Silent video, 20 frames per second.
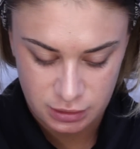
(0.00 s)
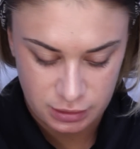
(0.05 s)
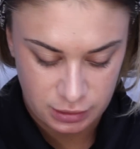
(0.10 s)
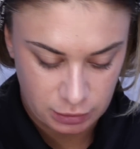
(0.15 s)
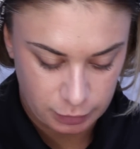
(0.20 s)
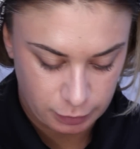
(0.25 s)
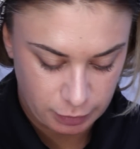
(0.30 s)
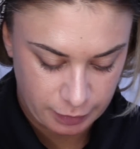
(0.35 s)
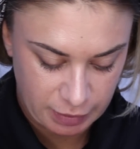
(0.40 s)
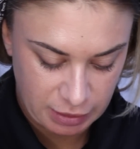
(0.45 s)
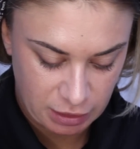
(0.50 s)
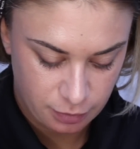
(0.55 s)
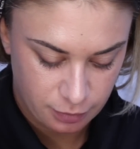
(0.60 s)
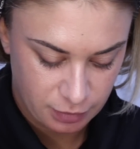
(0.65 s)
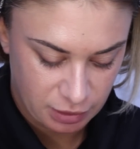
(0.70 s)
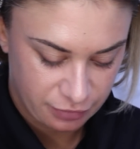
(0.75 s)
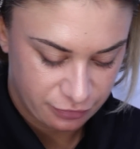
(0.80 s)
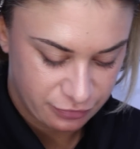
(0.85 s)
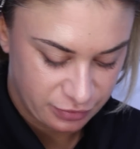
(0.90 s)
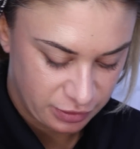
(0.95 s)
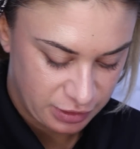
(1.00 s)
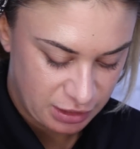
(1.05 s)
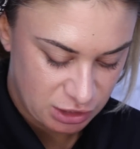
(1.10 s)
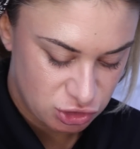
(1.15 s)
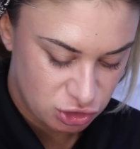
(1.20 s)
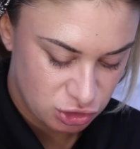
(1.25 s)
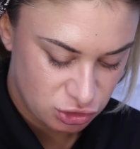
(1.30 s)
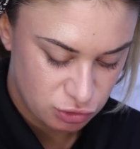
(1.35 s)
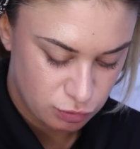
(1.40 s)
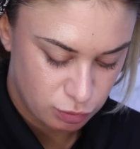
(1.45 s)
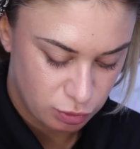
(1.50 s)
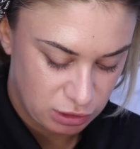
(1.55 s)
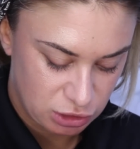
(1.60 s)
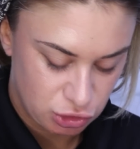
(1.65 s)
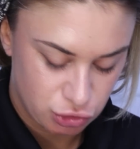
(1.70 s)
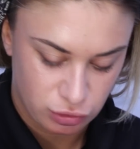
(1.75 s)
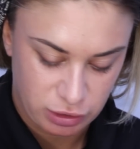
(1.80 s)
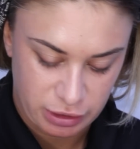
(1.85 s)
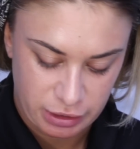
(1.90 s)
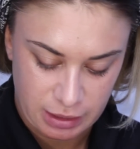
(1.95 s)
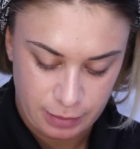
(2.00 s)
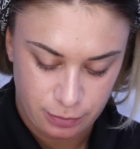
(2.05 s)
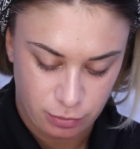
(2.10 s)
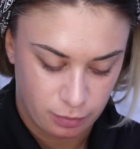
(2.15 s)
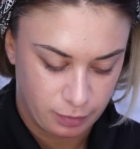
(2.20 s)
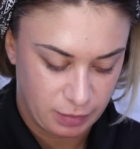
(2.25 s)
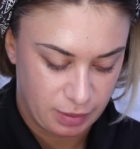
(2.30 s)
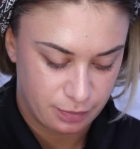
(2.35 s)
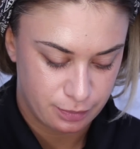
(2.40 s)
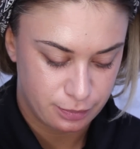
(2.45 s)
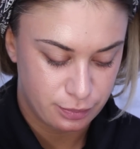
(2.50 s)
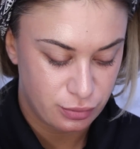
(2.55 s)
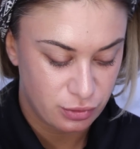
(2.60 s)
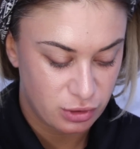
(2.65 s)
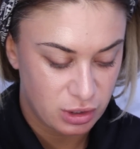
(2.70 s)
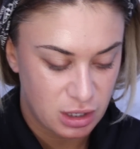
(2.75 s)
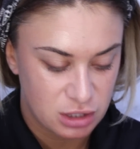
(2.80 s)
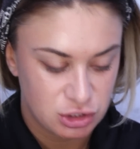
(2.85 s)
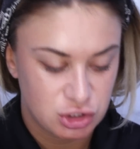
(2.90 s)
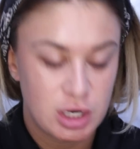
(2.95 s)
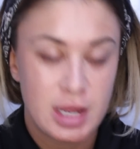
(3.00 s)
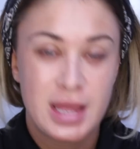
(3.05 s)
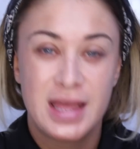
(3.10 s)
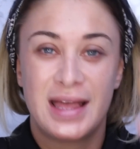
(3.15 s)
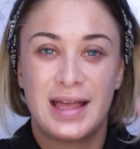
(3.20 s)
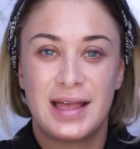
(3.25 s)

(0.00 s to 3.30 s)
Now my foundation's probably dried up on my brush.